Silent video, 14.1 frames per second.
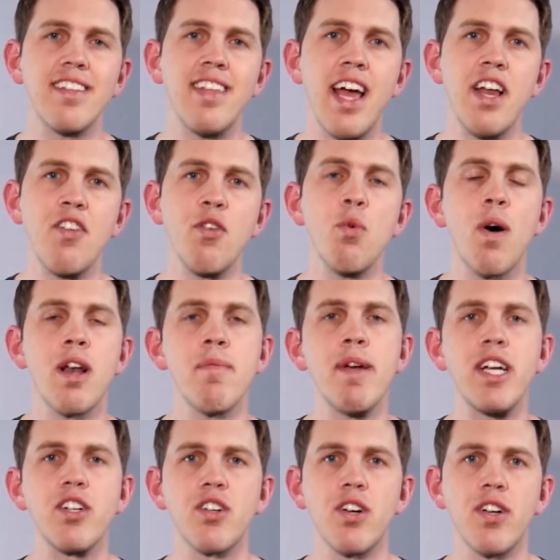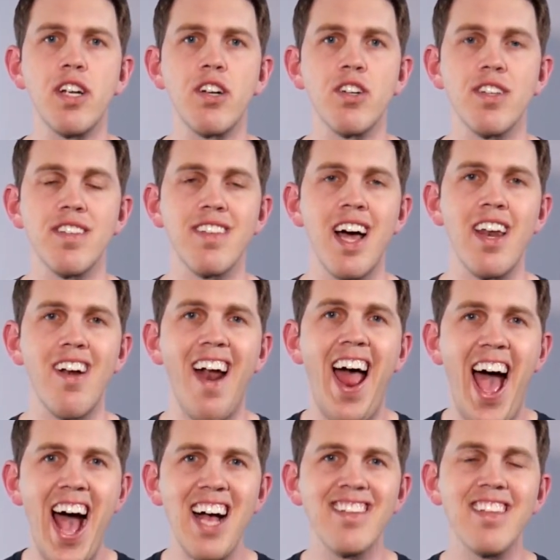said, you want to make sure your designer
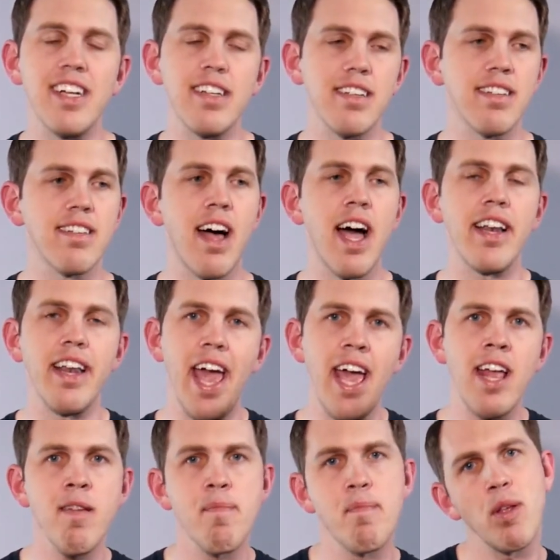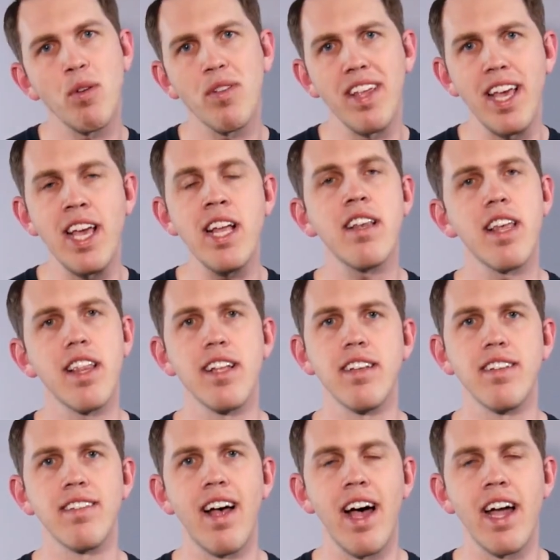has that designed and built into the
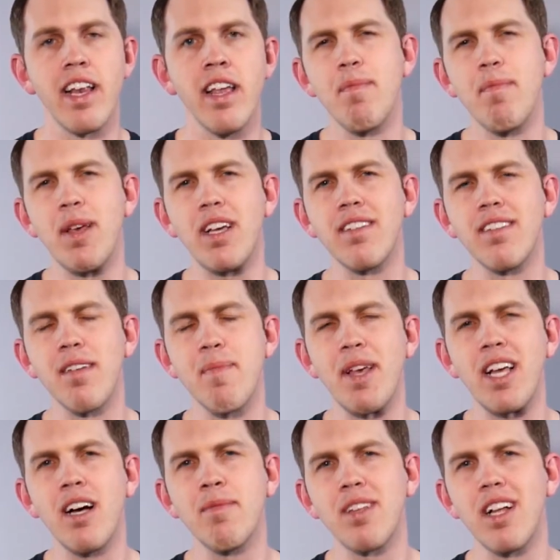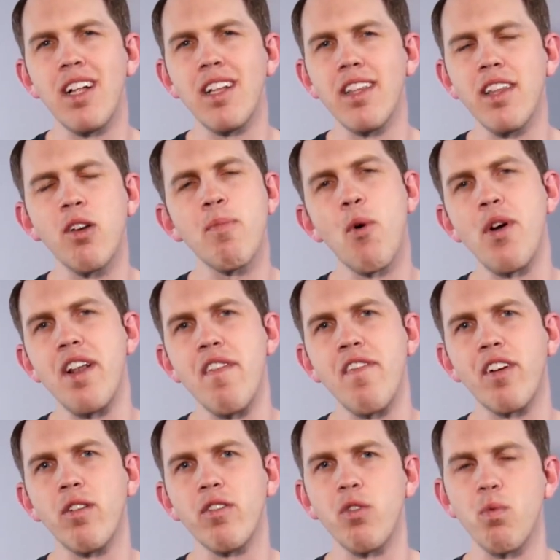design because it becomes a little more
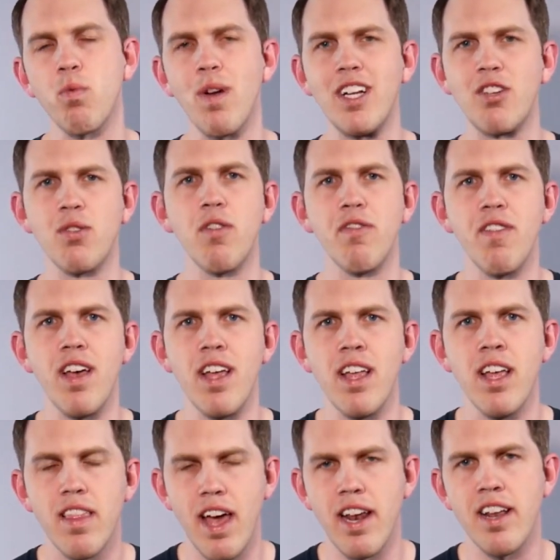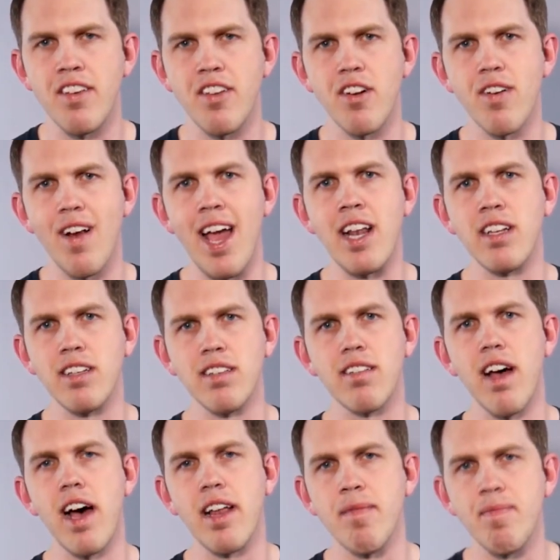difficult to retrofit that into your end
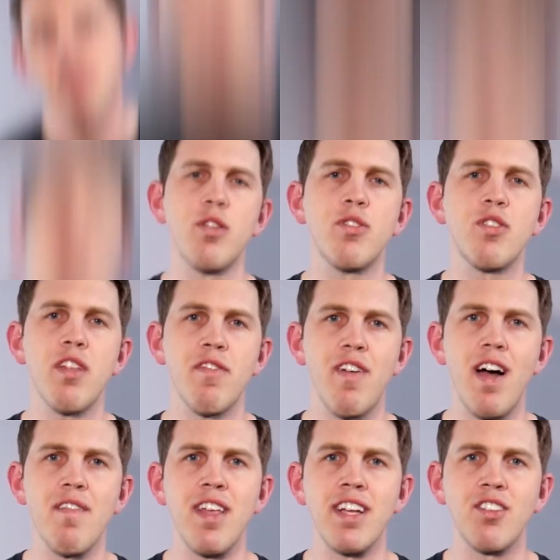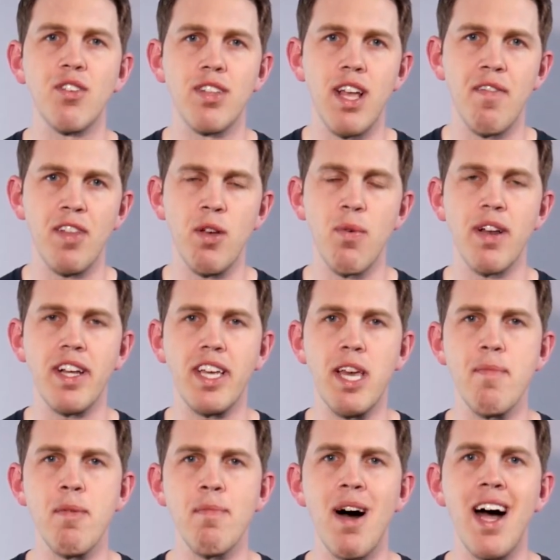design. So those are the 5 things you'll definitely want to keep
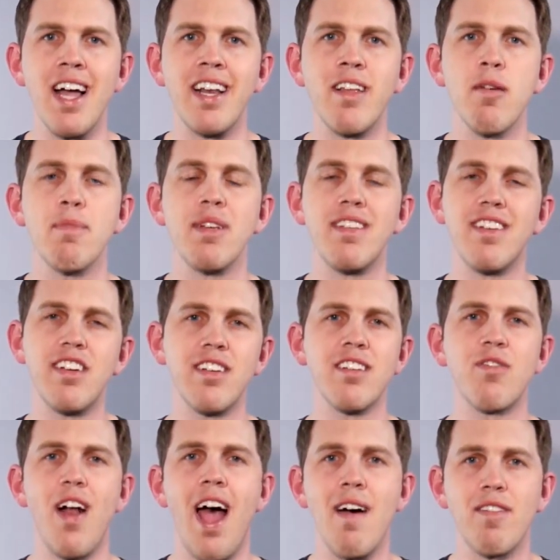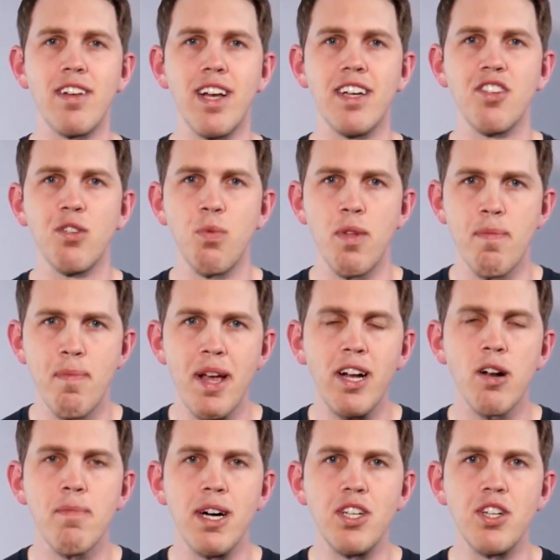in mind. Positions for advertisers with bigger
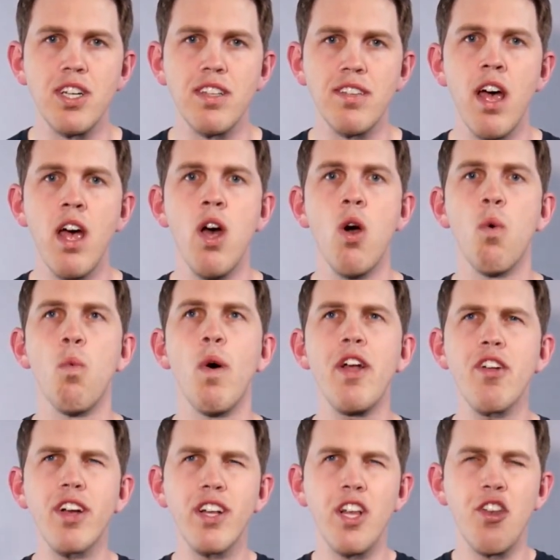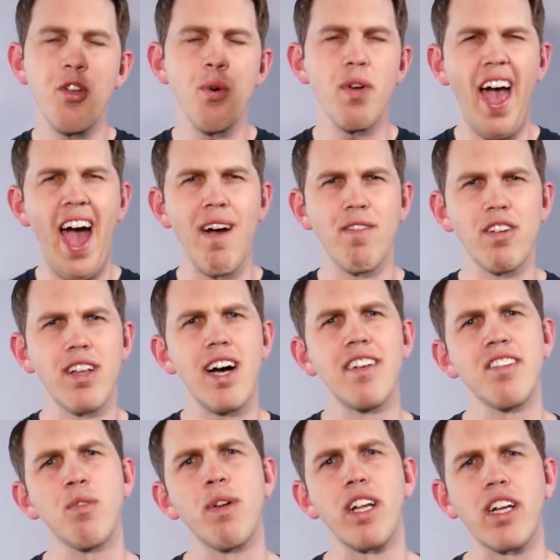budgets. What you're going to do with
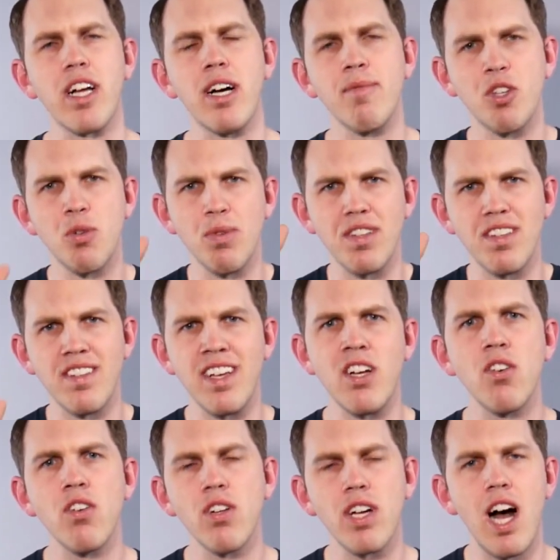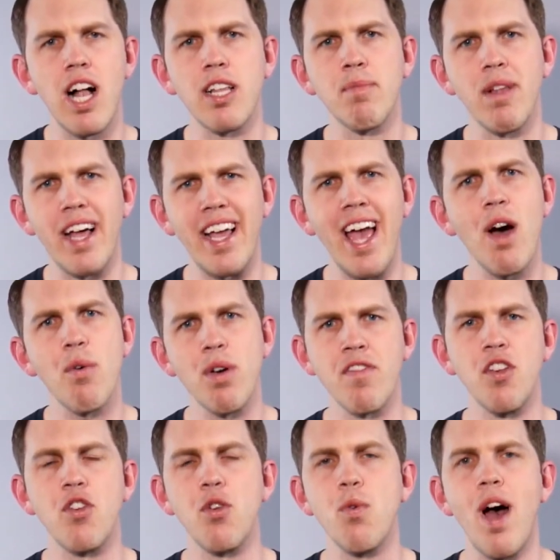advertising when it comes to a single column layout, if you
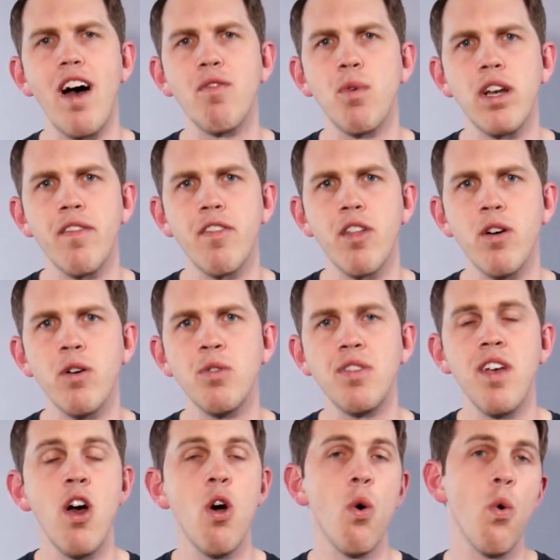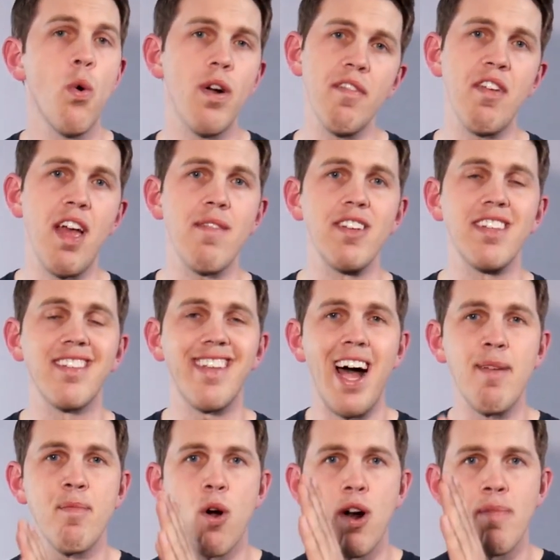do have one of those, or if you have a
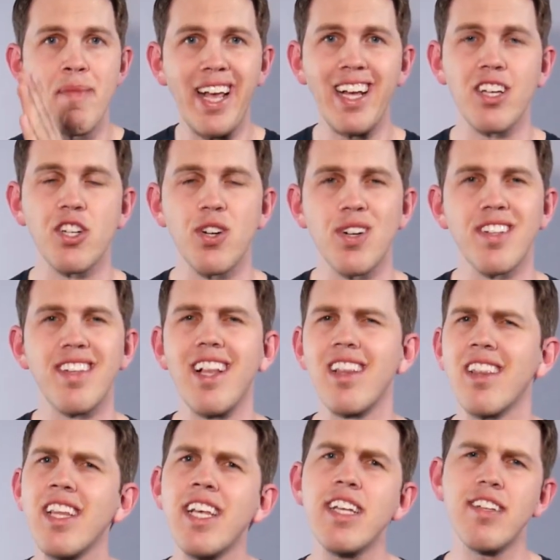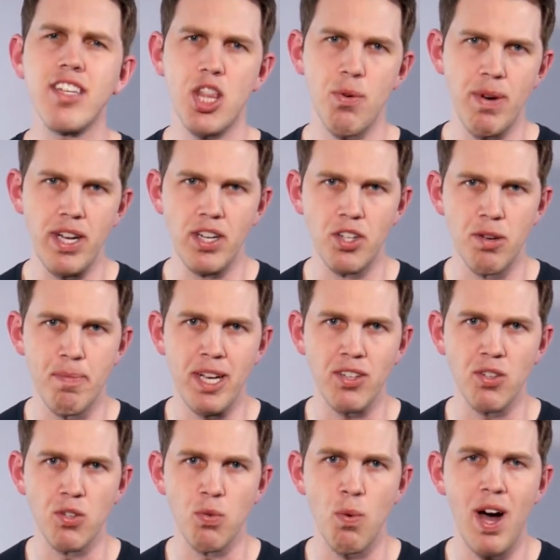sidebar, making sure it's at least 300
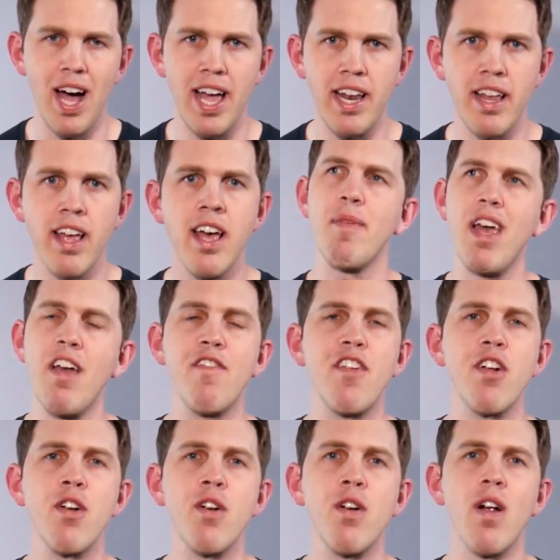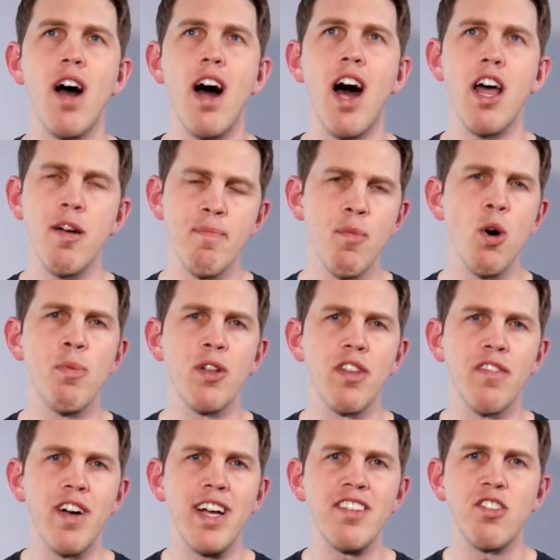pixels wide. If you're on a mobile
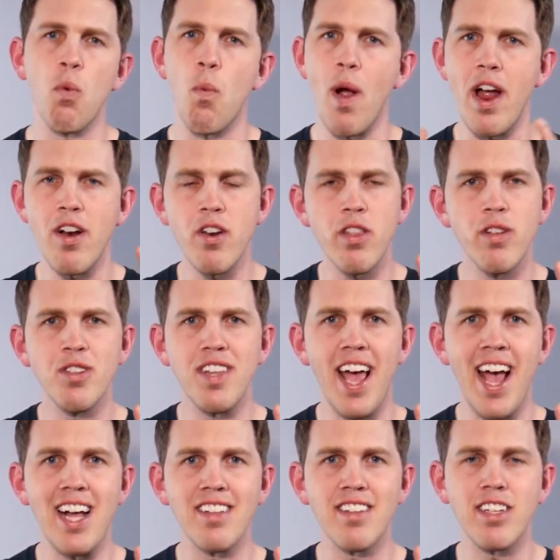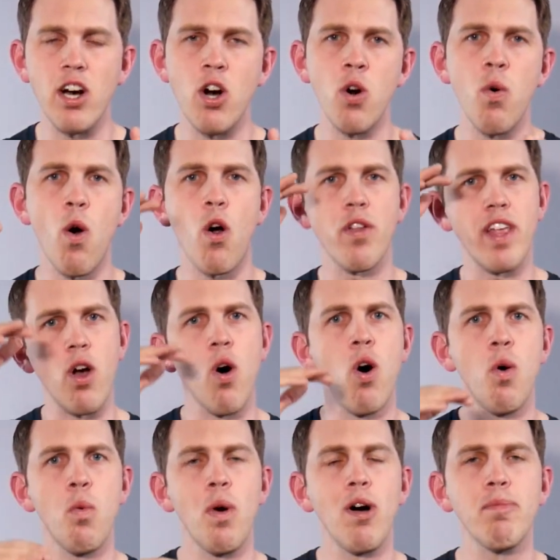device, where do those ads go? Are they
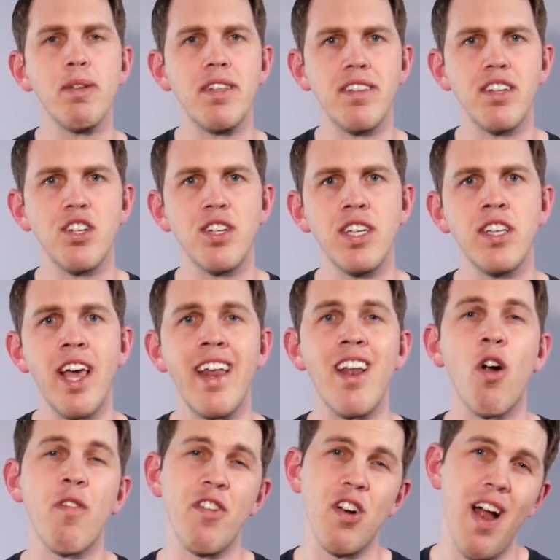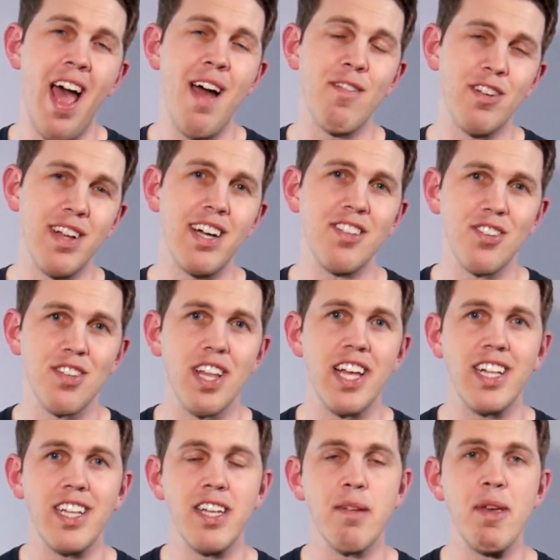all well positioned? And are your advertisers
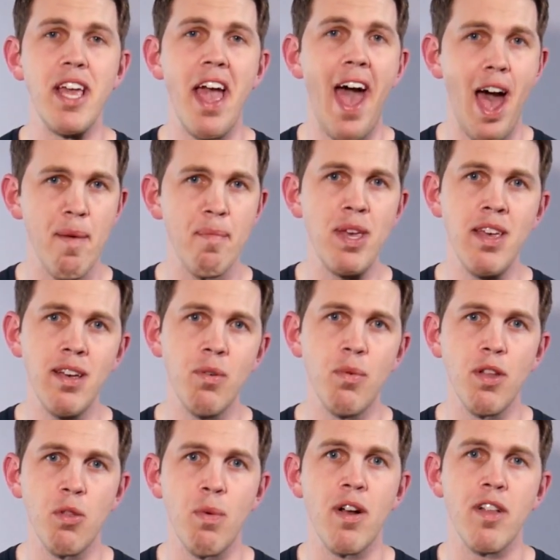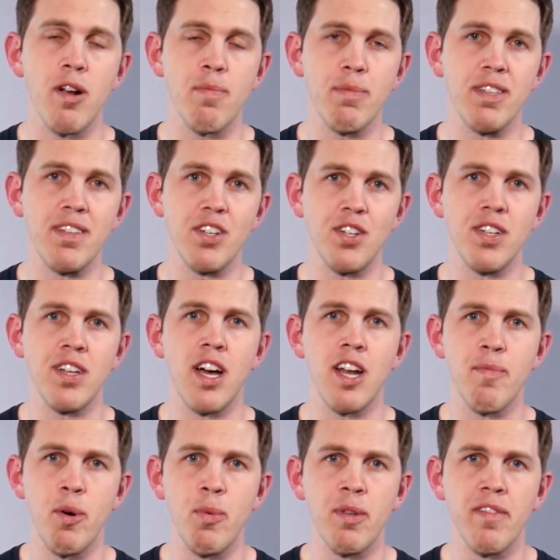likely to be happy with where they're positioned on a
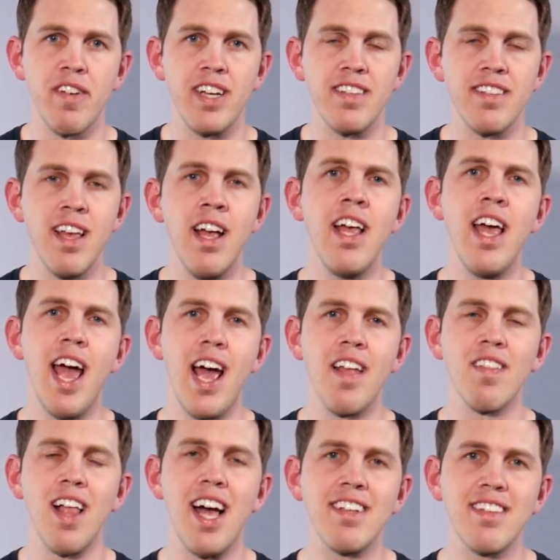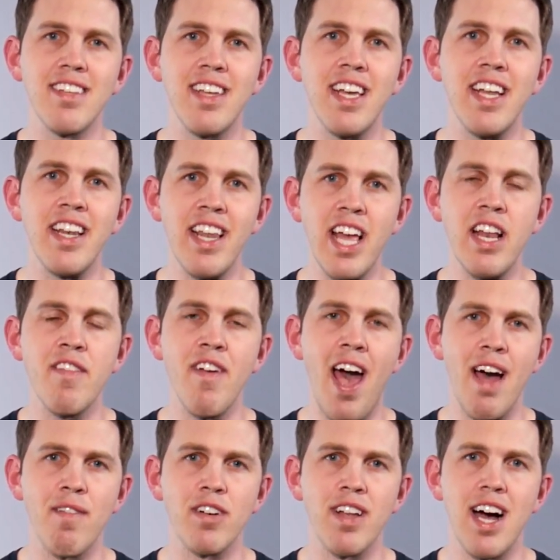mobile device? And lastly, native
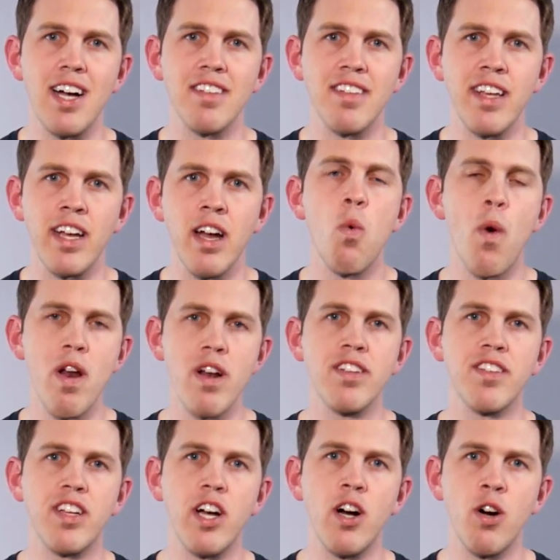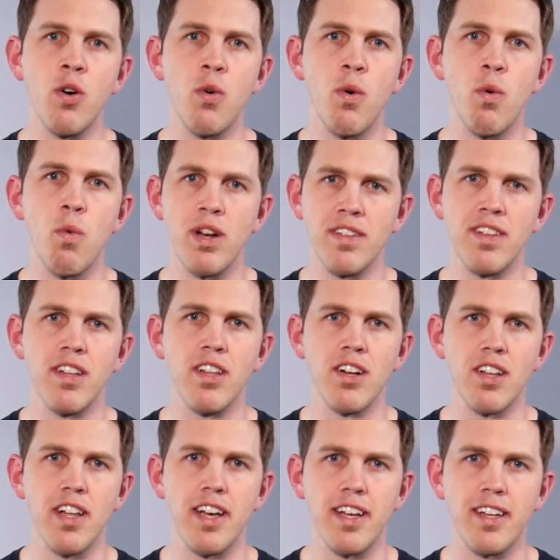advertising. Where does it go? What does it look
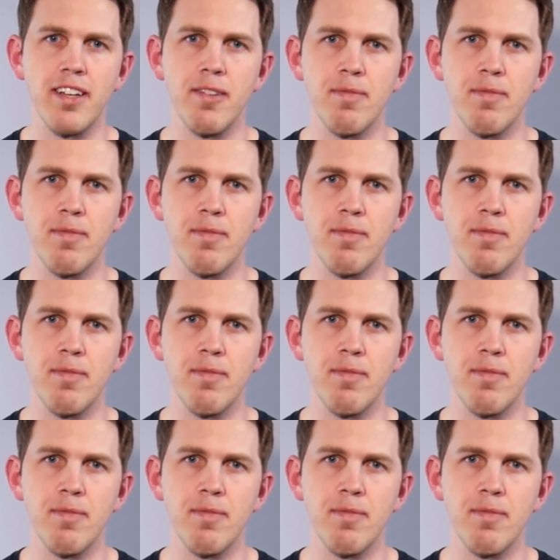like?